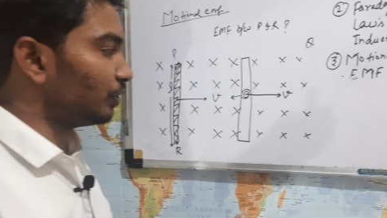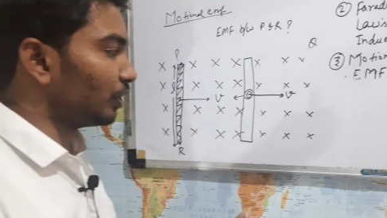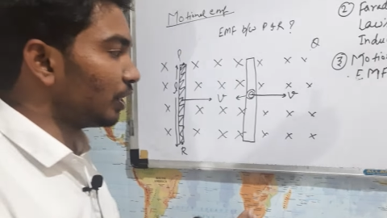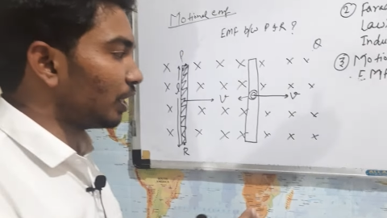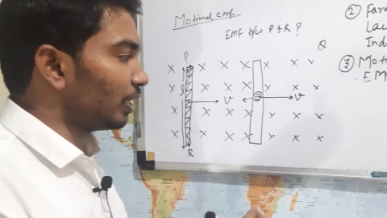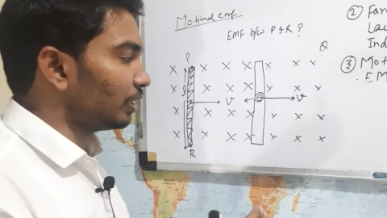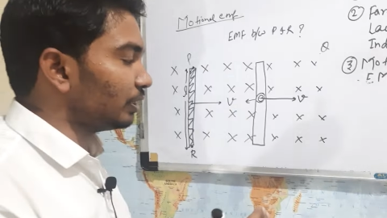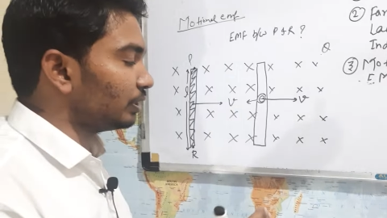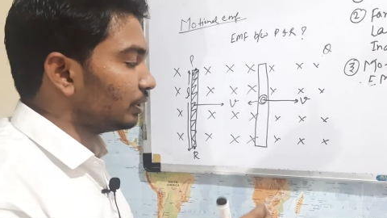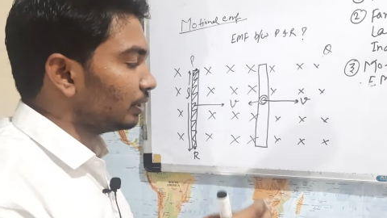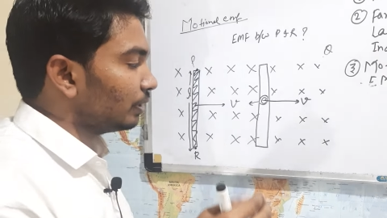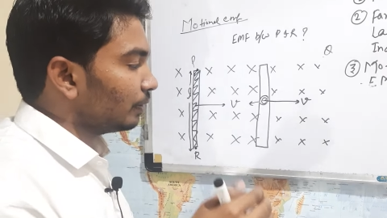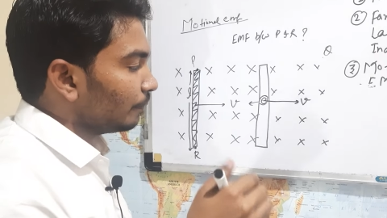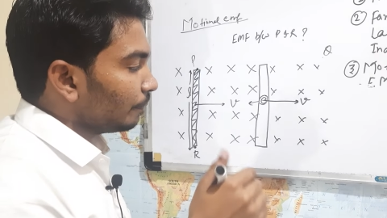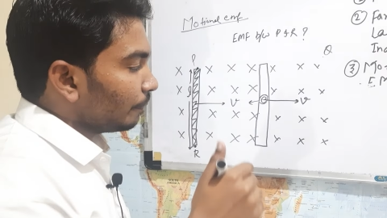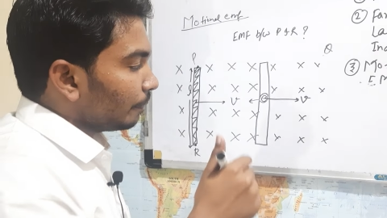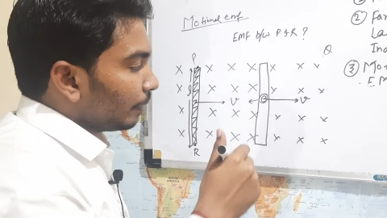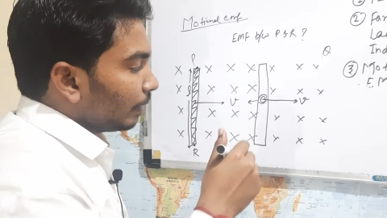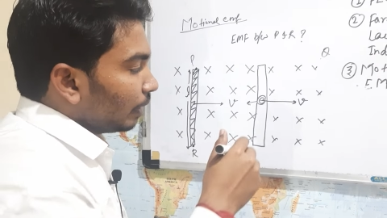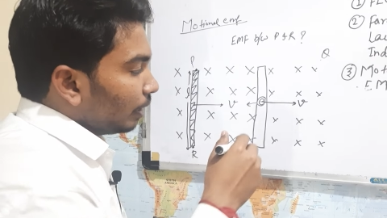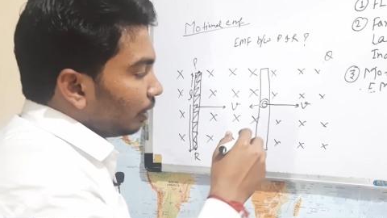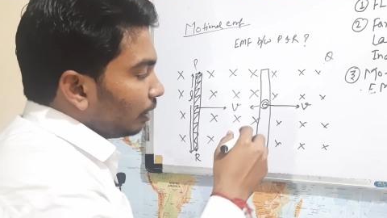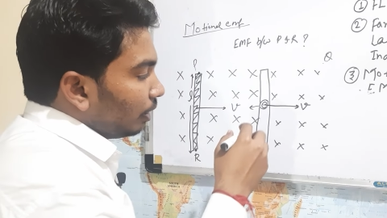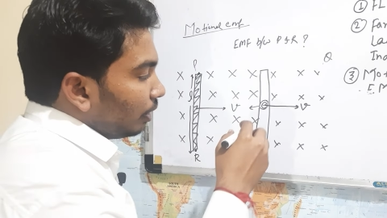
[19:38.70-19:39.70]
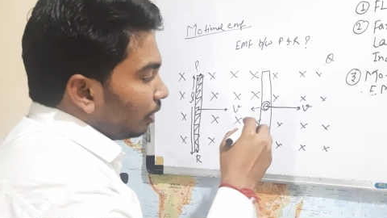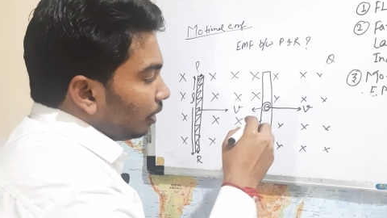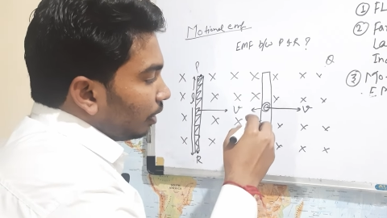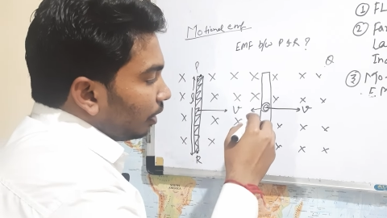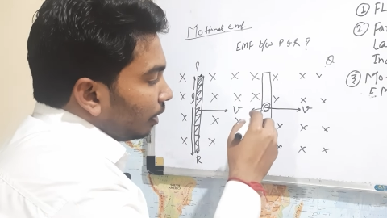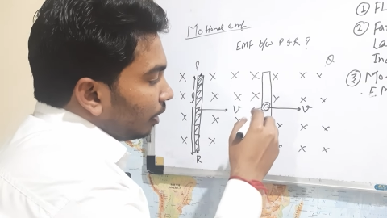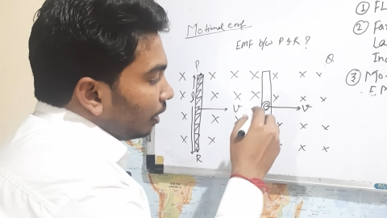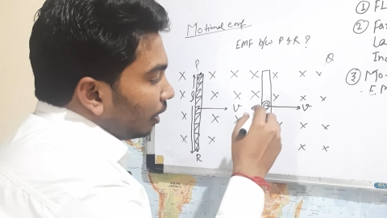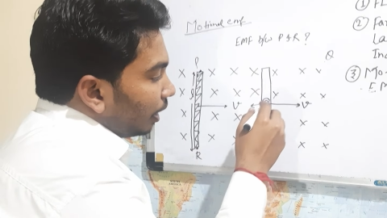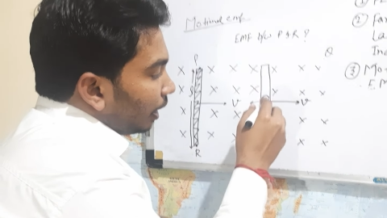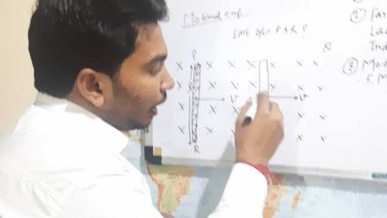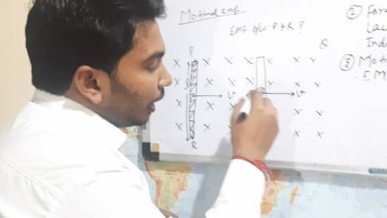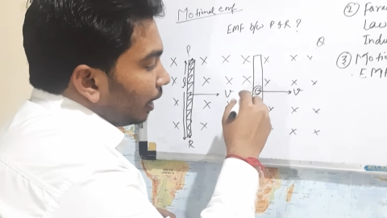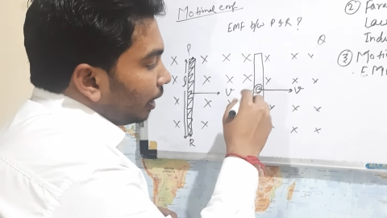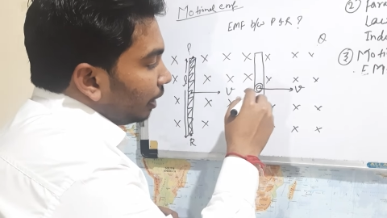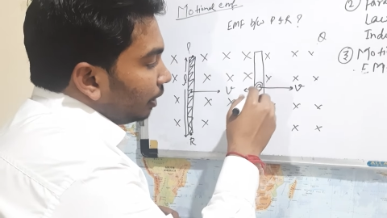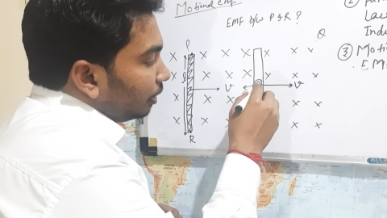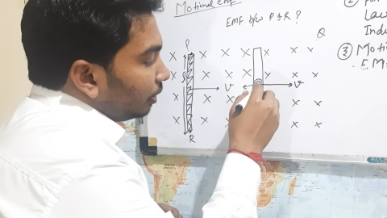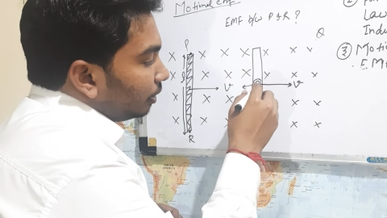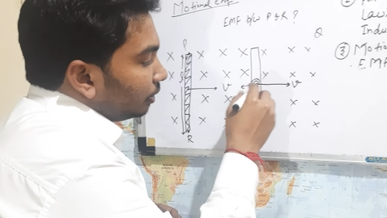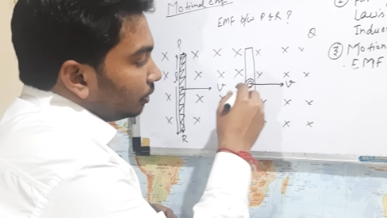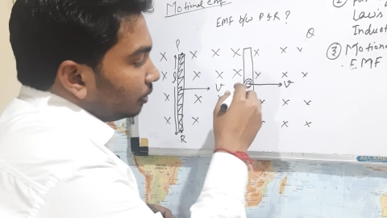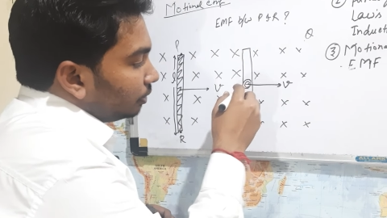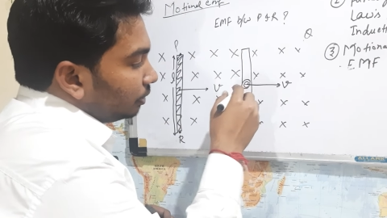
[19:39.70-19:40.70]
charge,
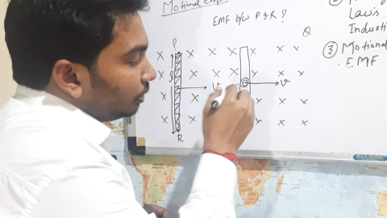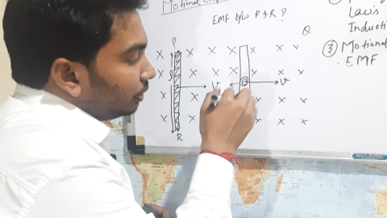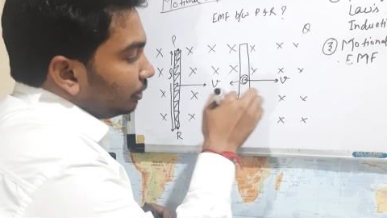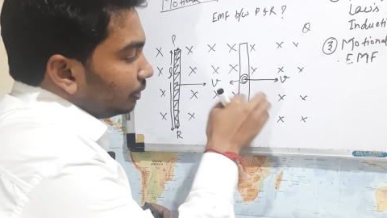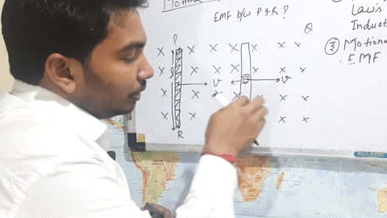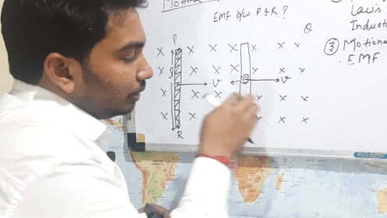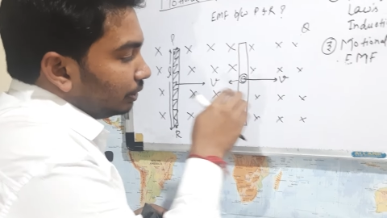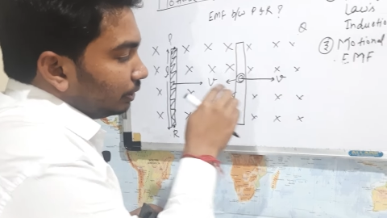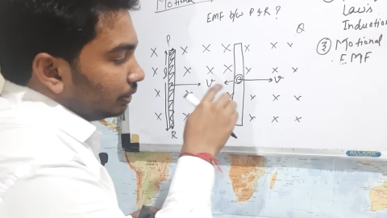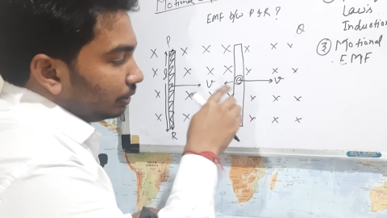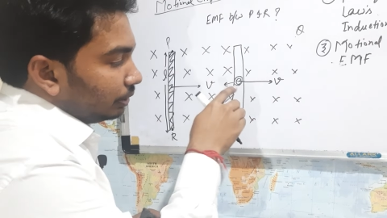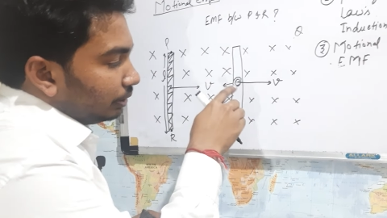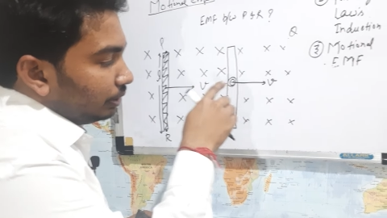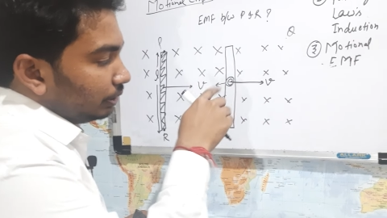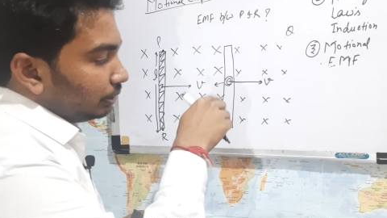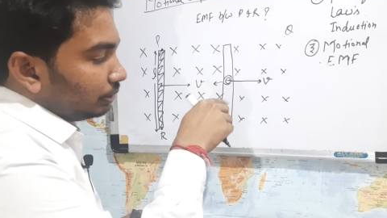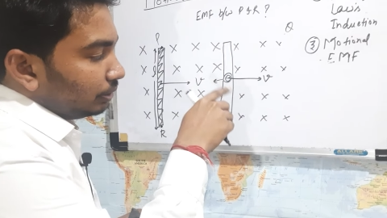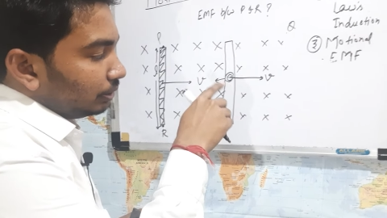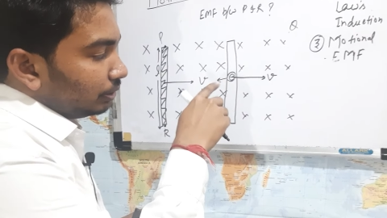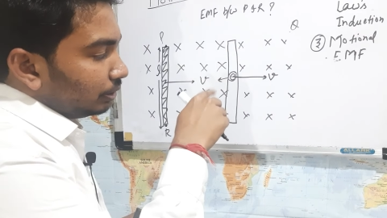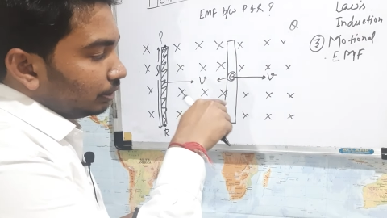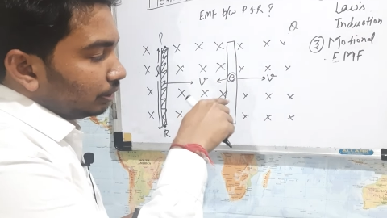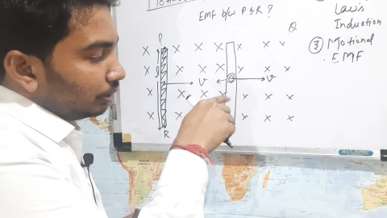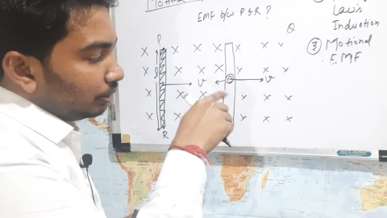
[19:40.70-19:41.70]
and this